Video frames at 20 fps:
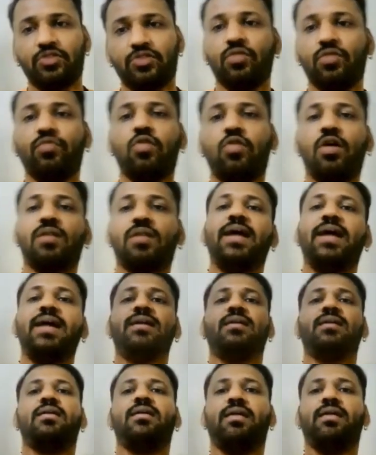So for
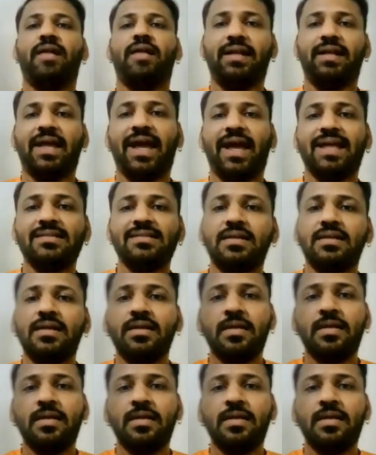that it has